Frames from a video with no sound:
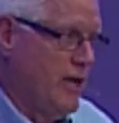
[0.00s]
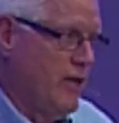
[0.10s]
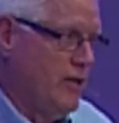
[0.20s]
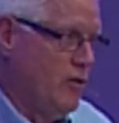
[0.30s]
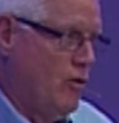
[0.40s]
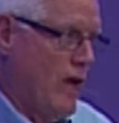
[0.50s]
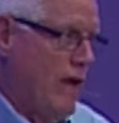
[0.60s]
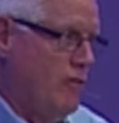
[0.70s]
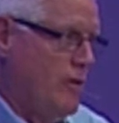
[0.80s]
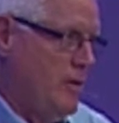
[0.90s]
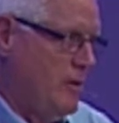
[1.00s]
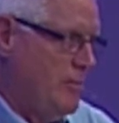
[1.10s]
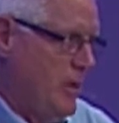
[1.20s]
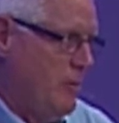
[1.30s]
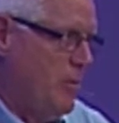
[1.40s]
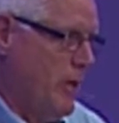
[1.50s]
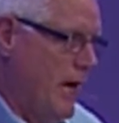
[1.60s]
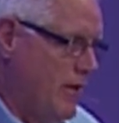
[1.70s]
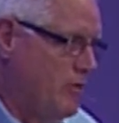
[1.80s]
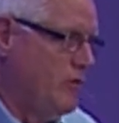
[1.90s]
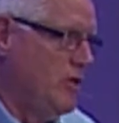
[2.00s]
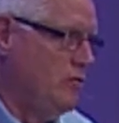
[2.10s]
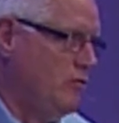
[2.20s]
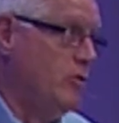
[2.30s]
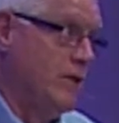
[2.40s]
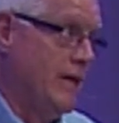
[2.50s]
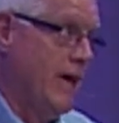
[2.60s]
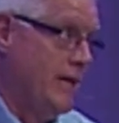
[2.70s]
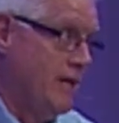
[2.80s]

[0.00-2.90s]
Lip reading: and you don't have the people behind the scenes doing that.